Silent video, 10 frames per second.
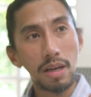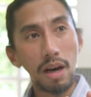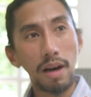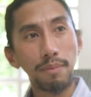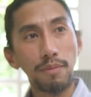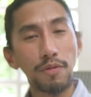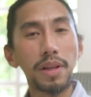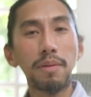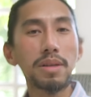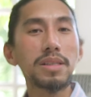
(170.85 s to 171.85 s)
um, for
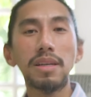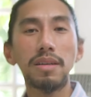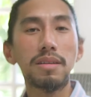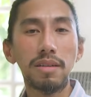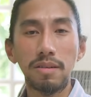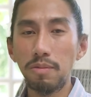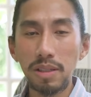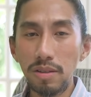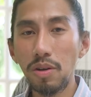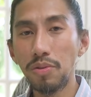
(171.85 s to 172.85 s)
them, it's like, you know,
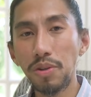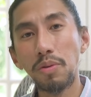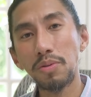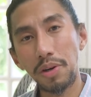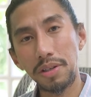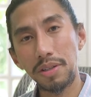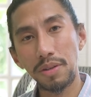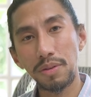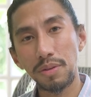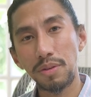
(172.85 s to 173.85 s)
what you don't know won't hurt you.